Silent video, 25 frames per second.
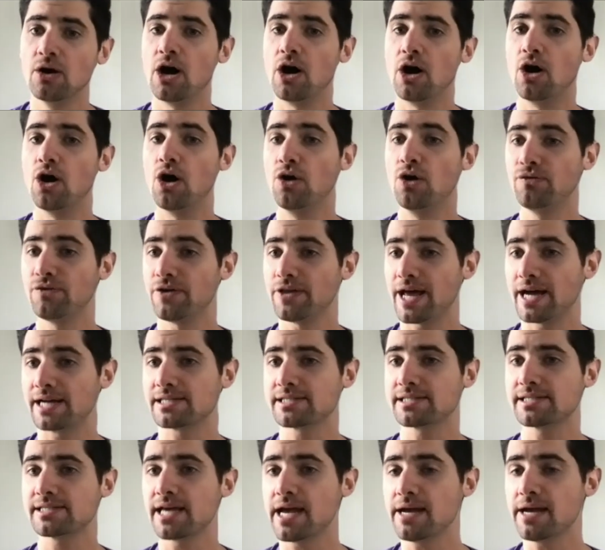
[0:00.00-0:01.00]
Over that
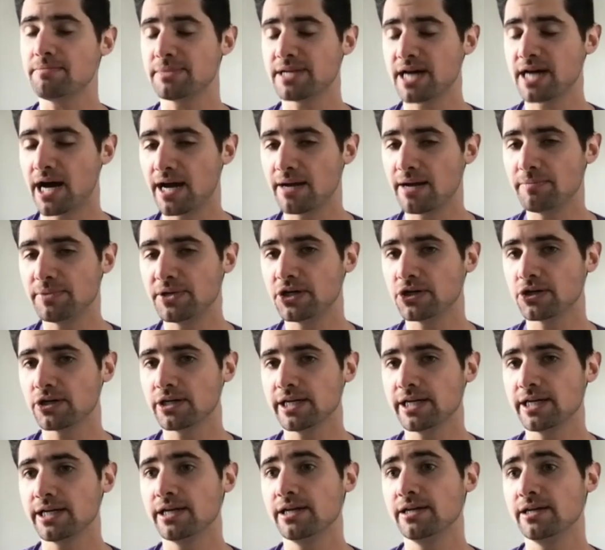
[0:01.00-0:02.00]
same time
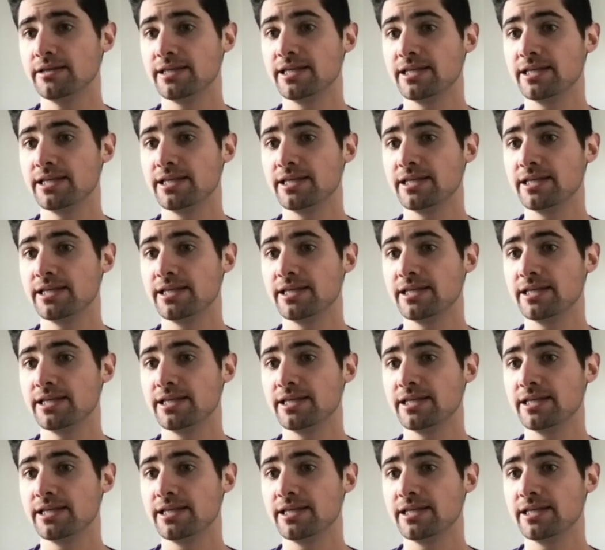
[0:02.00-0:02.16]
period,